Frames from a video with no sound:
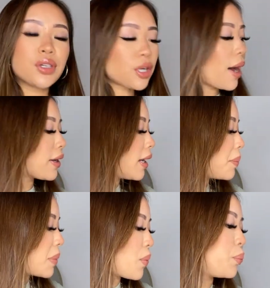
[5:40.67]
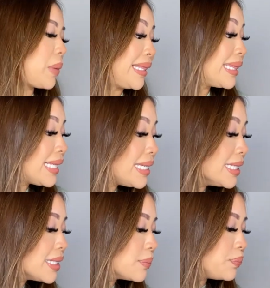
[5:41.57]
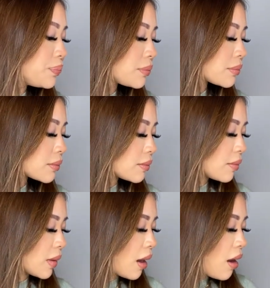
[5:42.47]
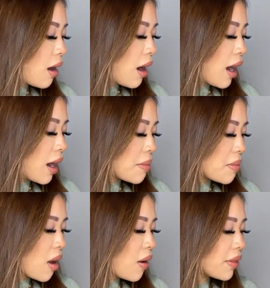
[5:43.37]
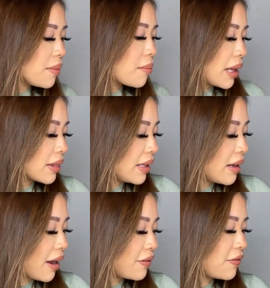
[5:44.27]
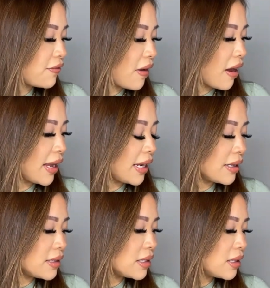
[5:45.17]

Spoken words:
talking about monthlies, all the monthly I find